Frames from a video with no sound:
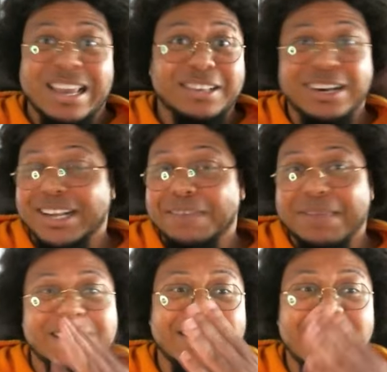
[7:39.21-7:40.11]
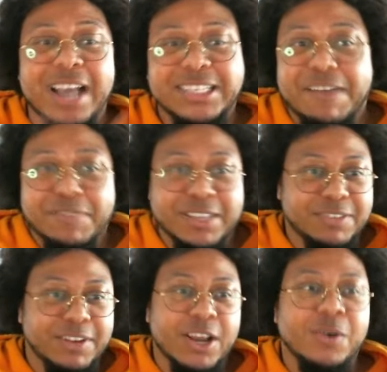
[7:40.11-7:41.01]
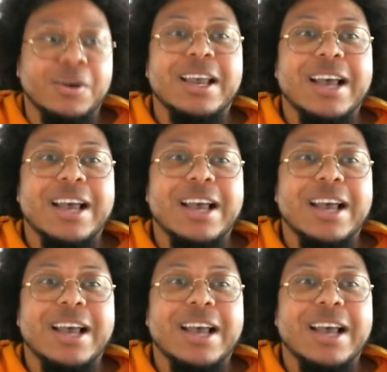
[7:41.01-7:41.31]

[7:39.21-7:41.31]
He's going to take up like the last half of this video,